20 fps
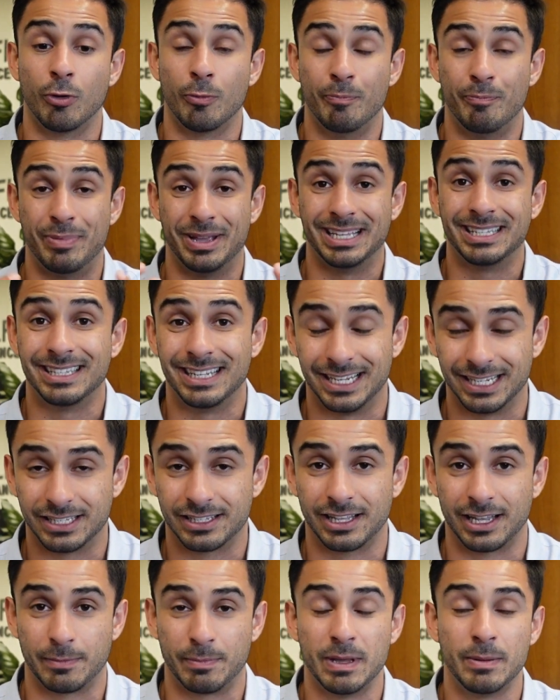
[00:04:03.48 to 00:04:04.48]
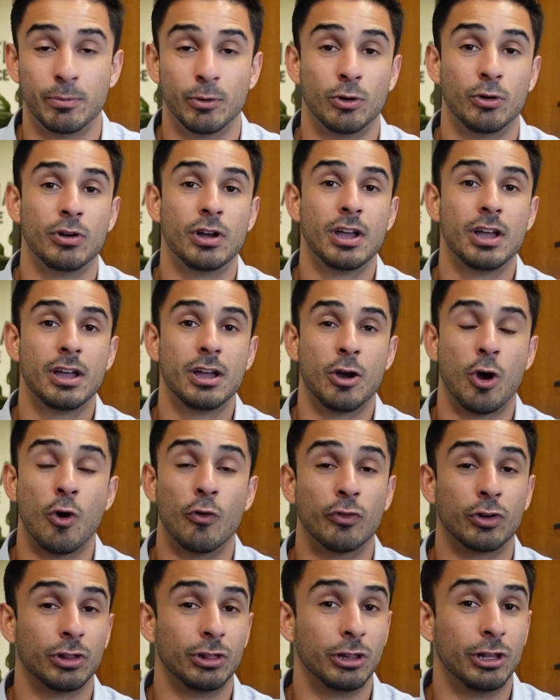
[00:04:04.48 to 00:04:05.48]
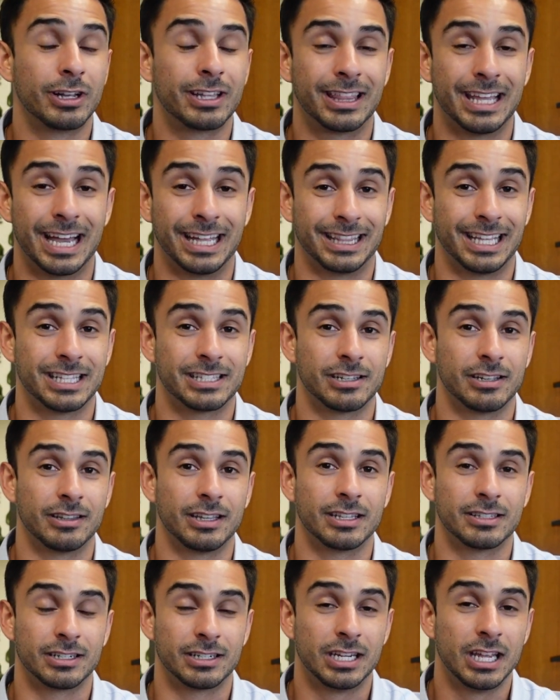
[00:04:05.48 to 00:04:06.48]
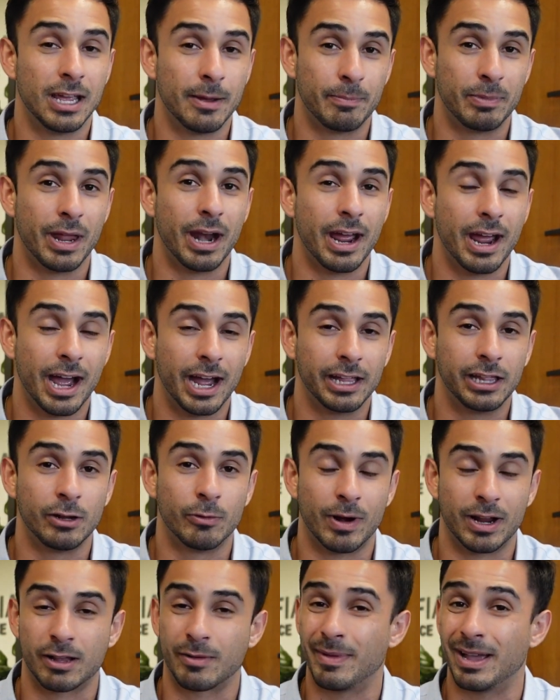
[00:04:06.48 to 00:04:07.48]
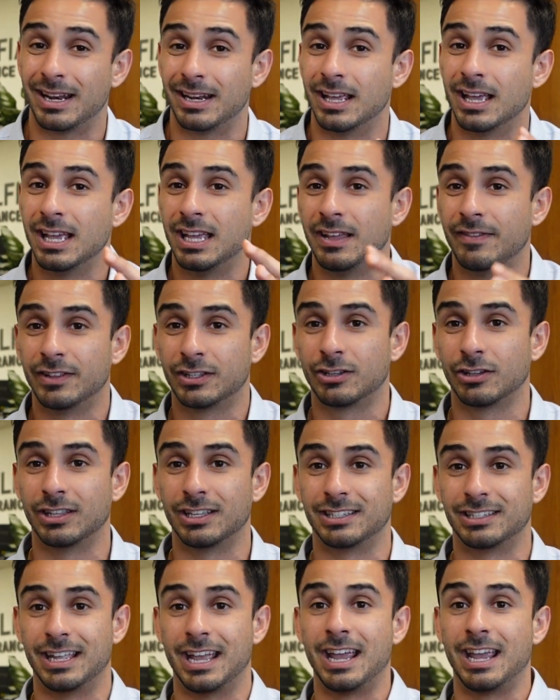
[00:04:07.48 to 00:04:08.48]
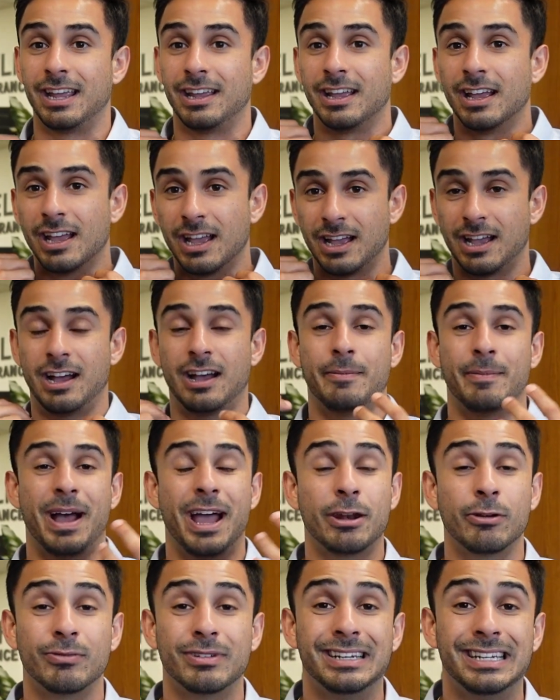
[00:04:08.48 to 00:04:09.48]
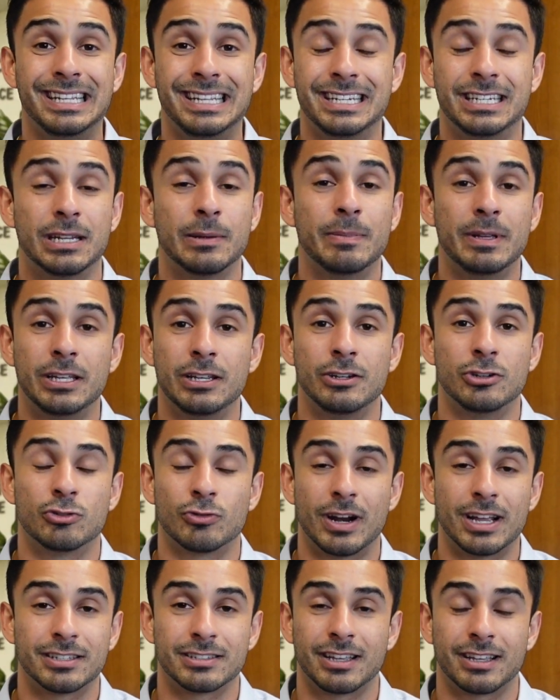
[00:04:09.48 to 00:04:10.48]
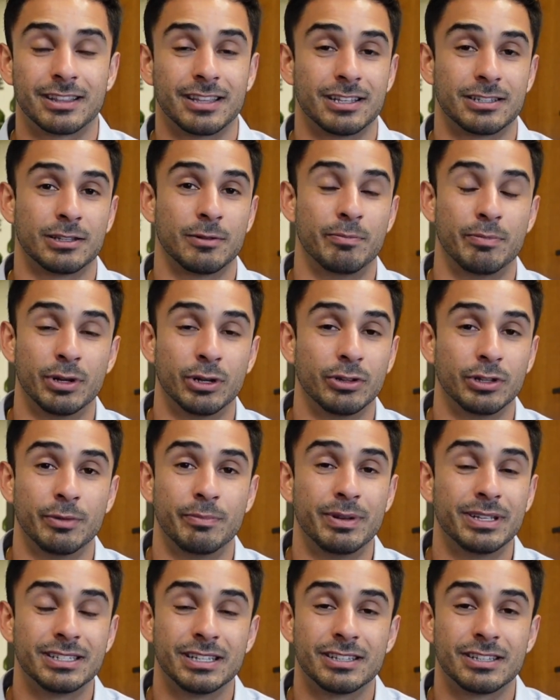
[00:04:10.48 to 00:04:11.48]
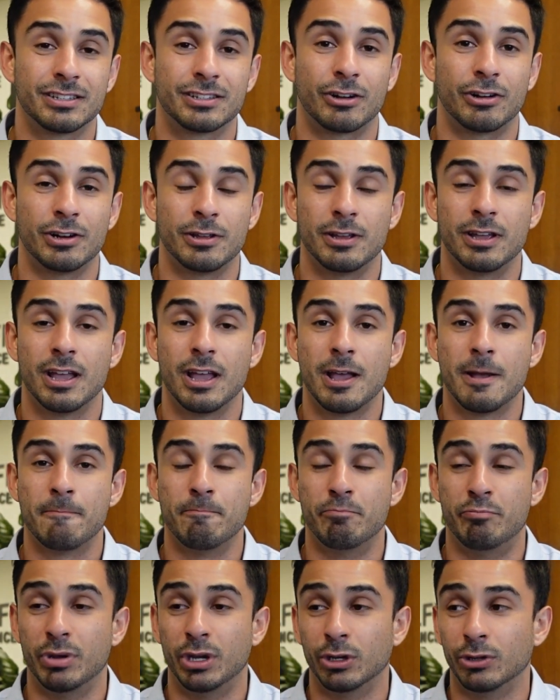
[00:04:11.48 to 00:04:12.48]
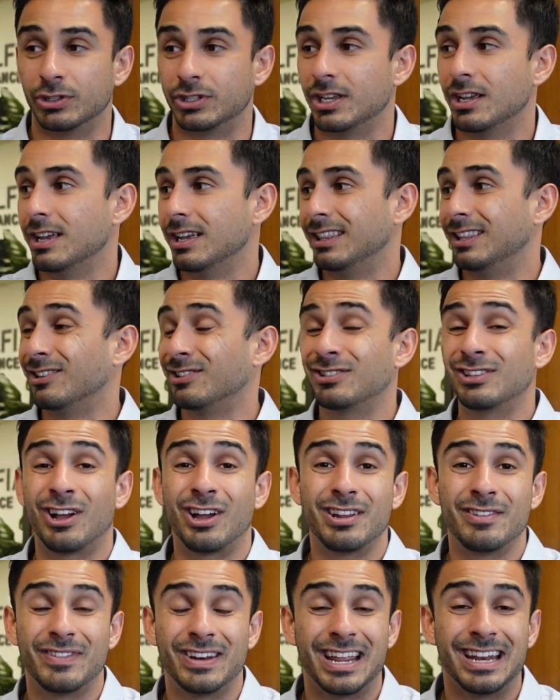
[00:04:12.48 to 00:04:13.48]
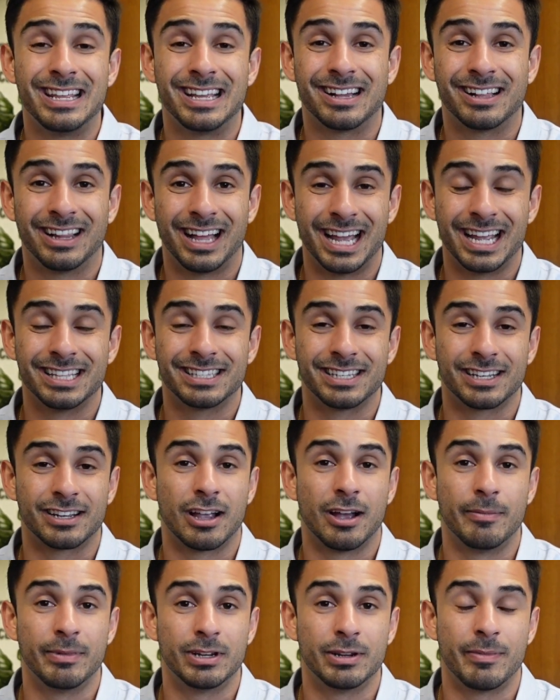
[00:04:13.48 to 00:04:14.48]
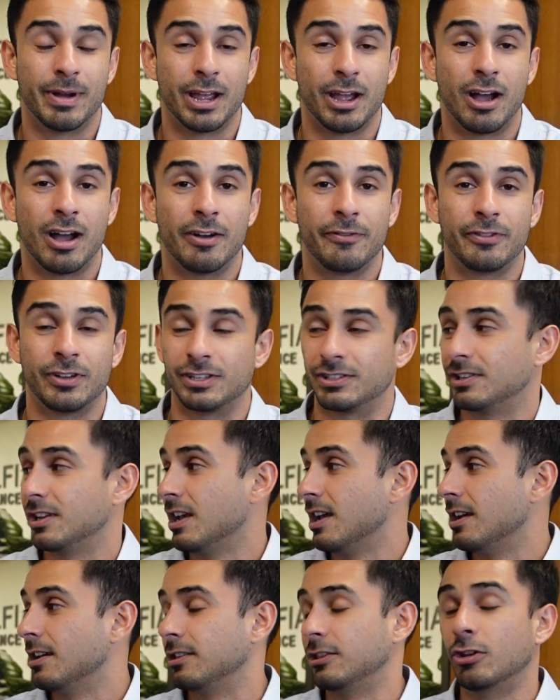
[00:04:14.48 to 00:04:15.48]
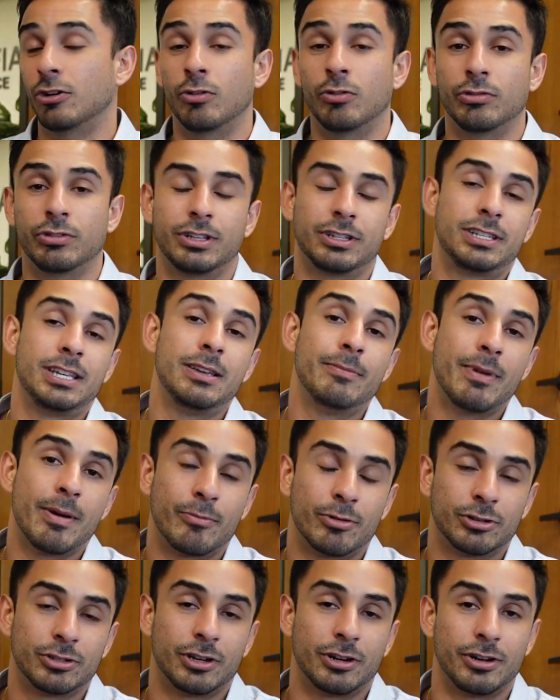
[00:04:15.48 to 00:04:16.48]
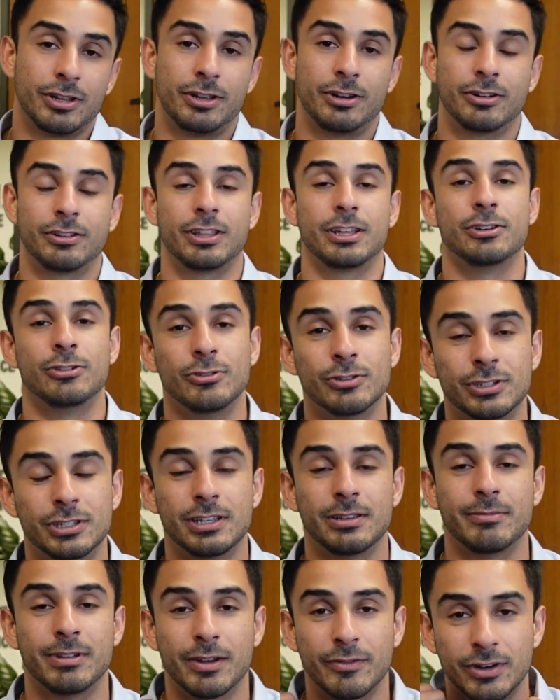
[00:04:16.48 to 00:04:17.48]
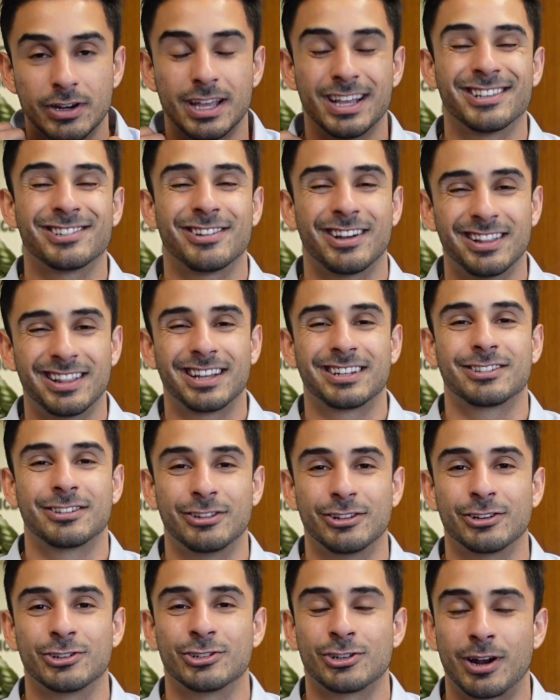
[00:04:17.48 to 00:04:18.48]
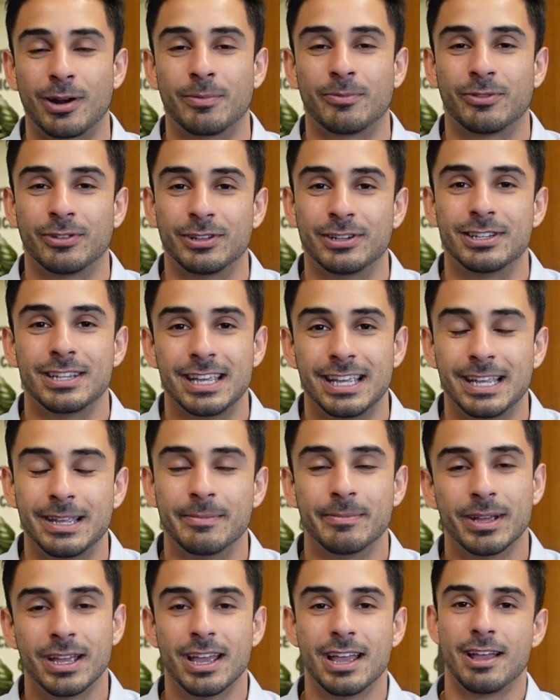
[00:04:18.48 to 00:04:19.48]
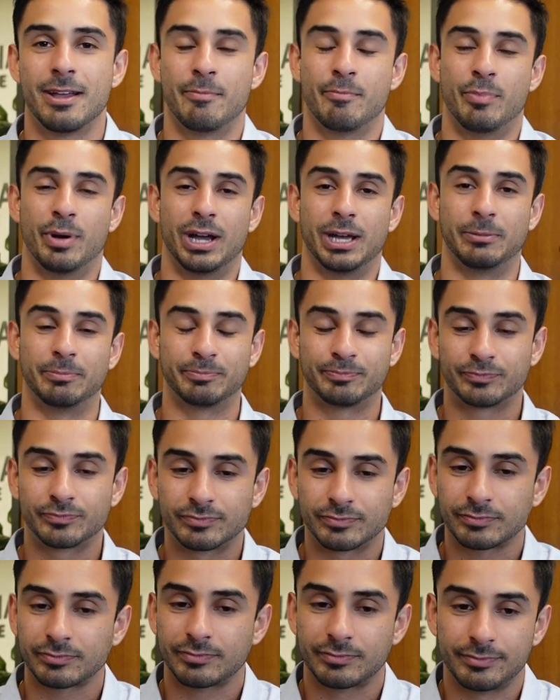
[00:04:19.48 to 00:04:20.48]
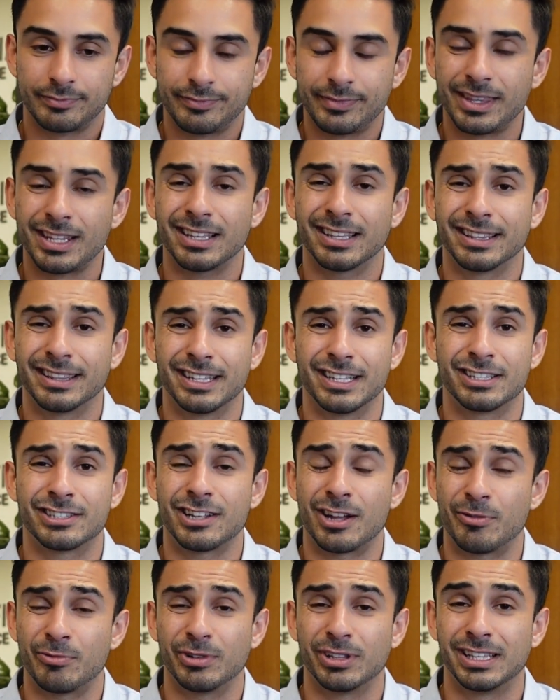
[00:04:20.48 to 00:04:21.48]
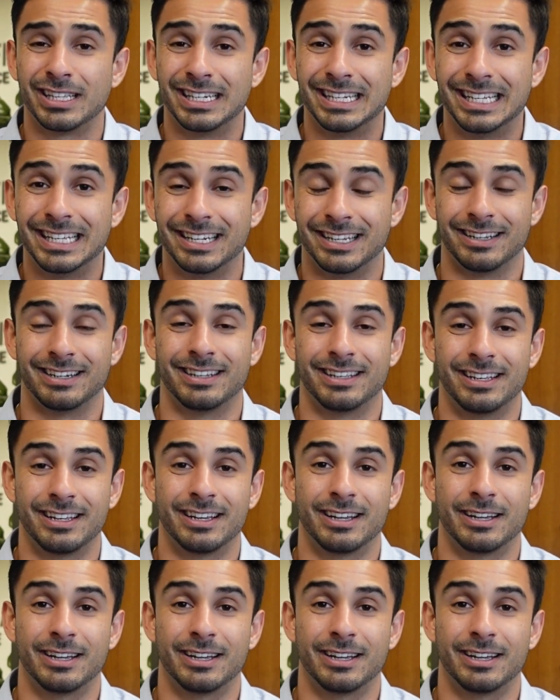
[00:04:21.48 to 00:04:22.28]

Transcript: business. Like, people overlook that. That's a tip that I highly recommend. Even till this day, I don't need to be dressed like this. The business is already built. There's not even any clients that come into my office. The team members that are here, they do see me every day, so I like to look sharp for the team. But it's not really needed,